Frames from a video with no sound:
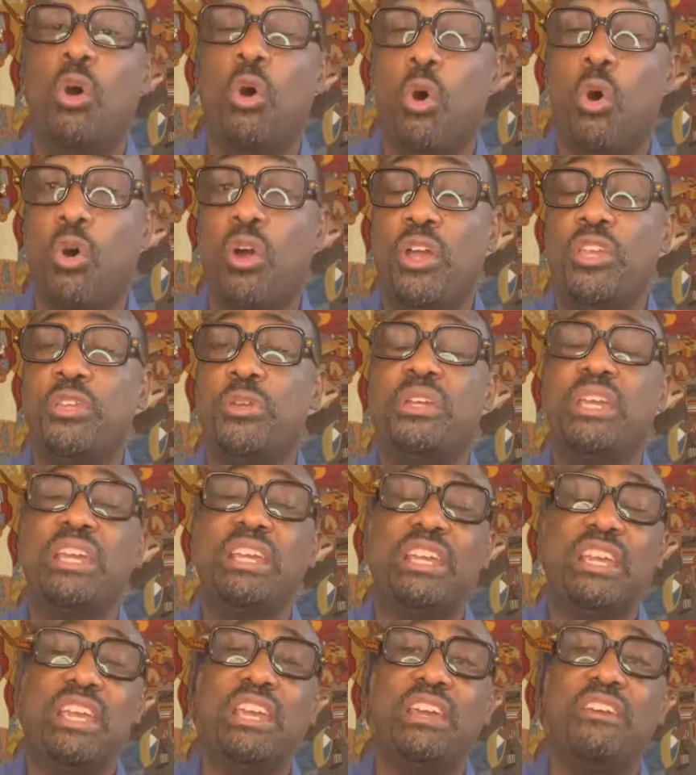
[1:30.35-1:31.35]
or you
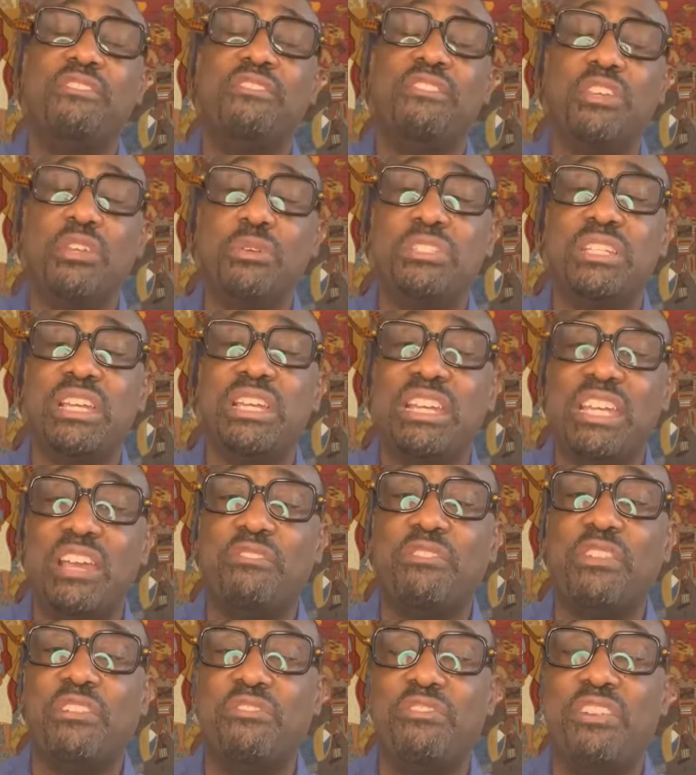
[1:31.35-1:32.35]
can give using
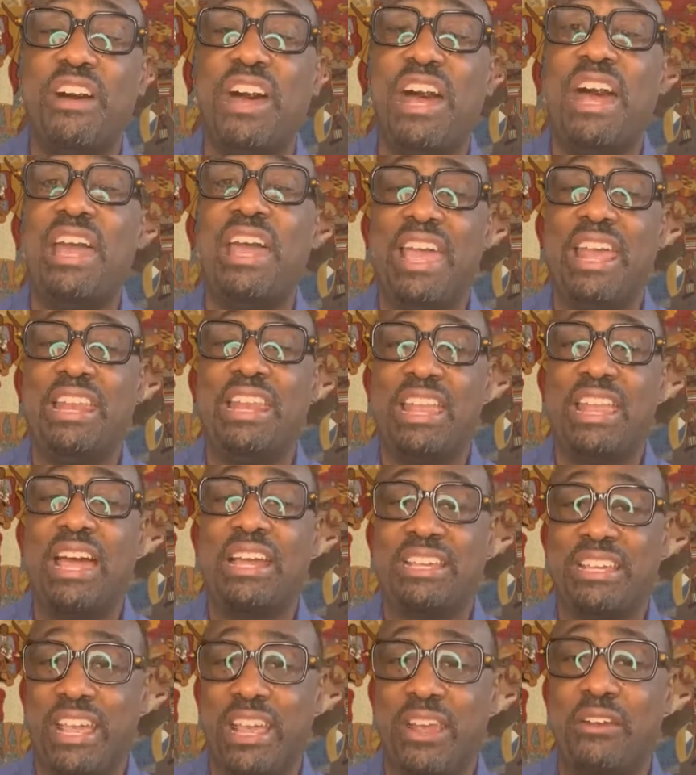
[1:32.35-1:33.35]
Givelify at
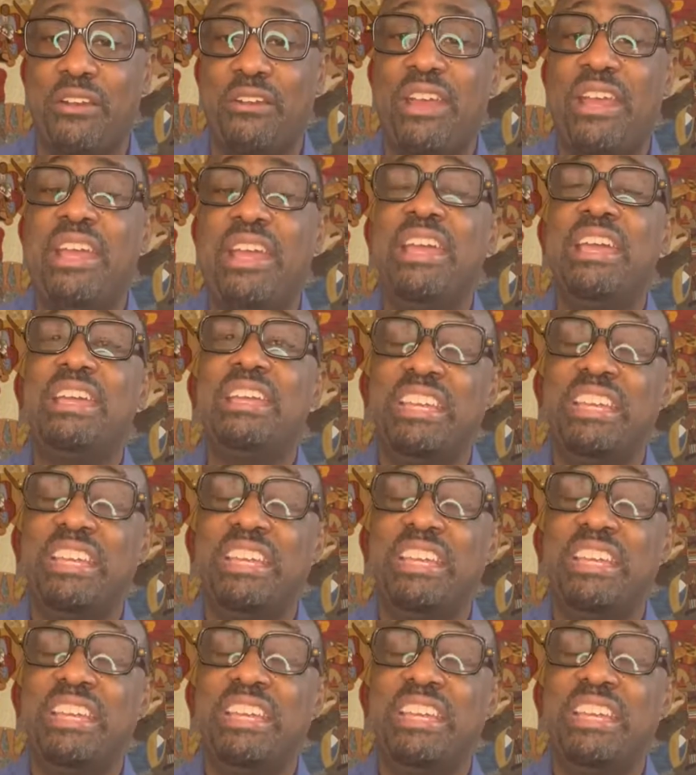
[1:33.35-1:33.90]
Lot Carey,